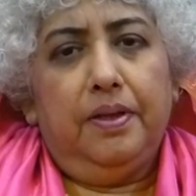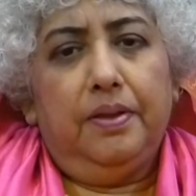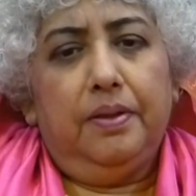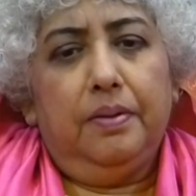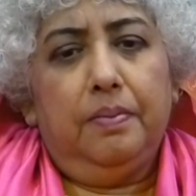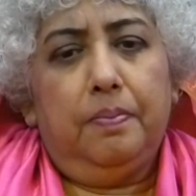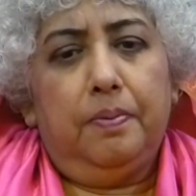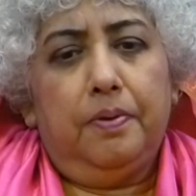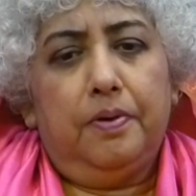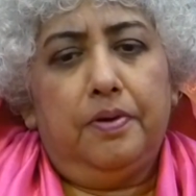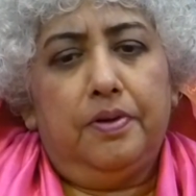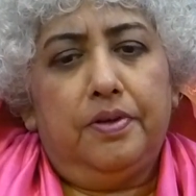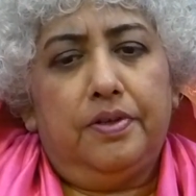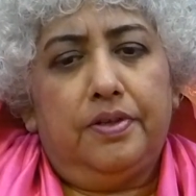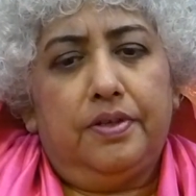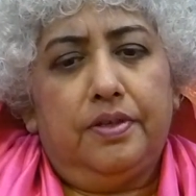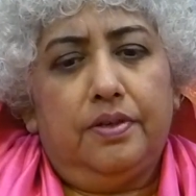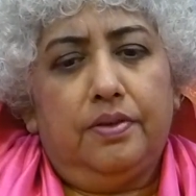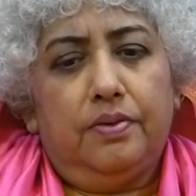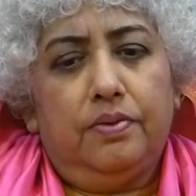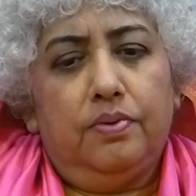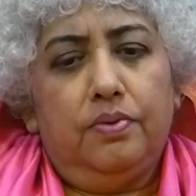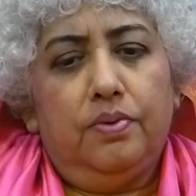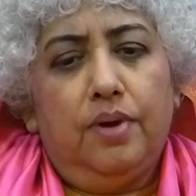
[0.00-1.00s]
the
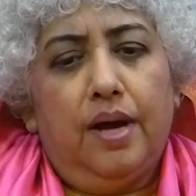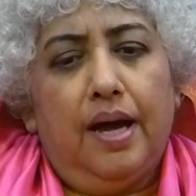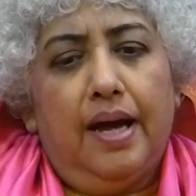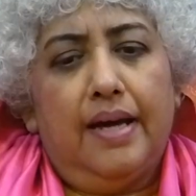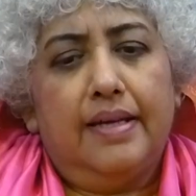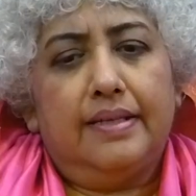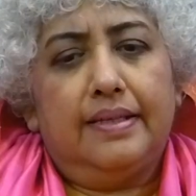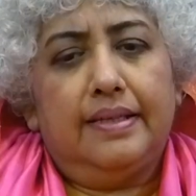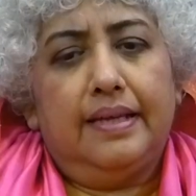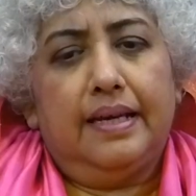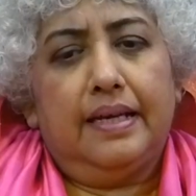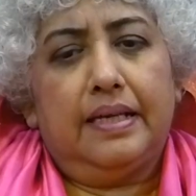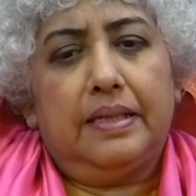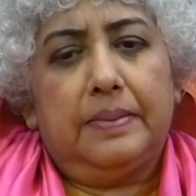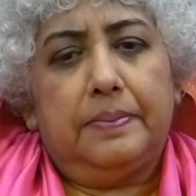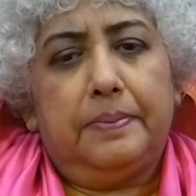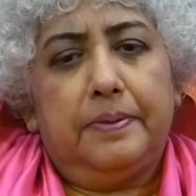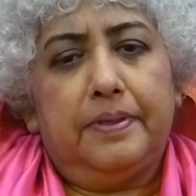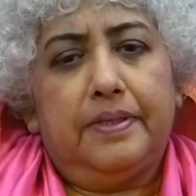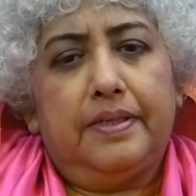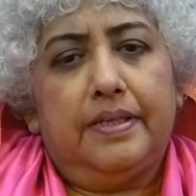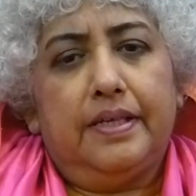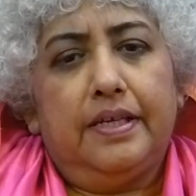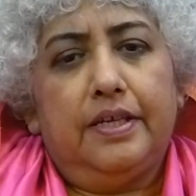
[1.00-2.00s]
person who has the
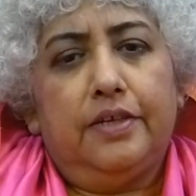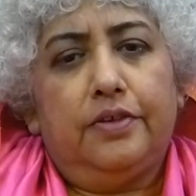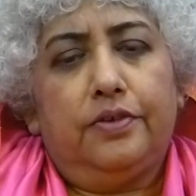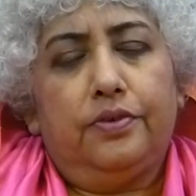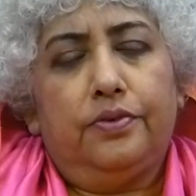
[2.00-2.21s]
expertise